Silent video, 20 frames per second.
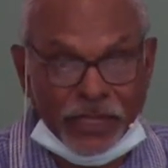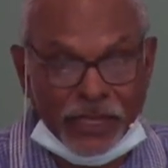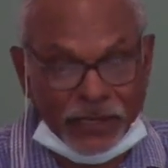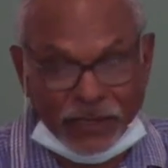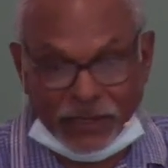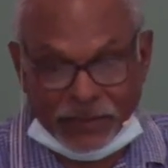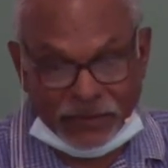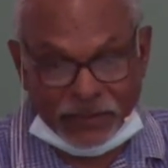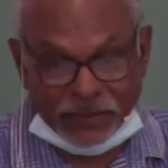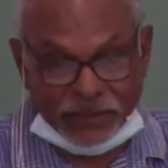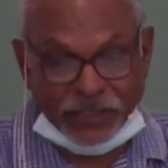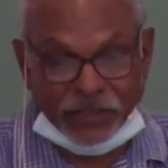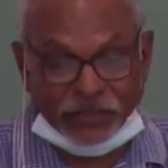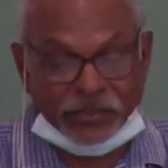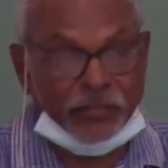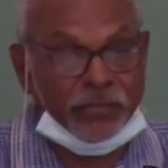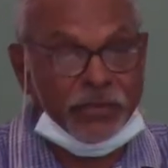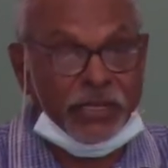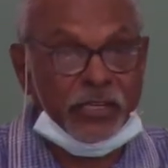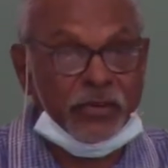and sell some
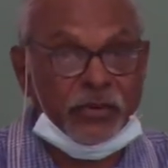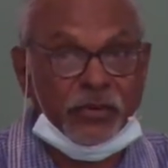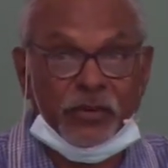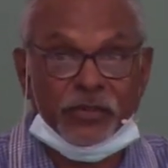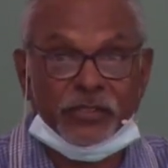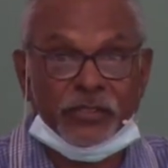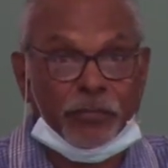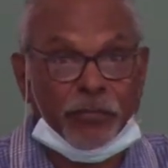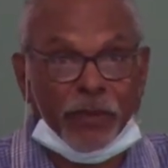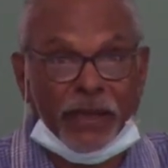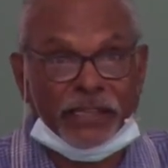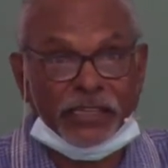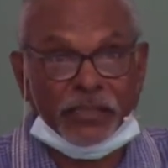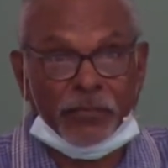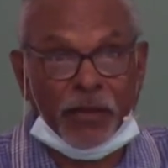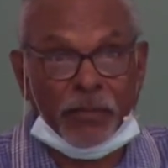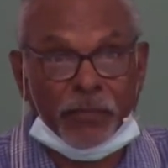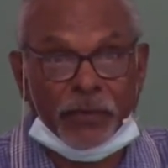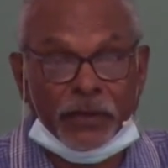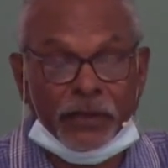didgeridoos and paint them up.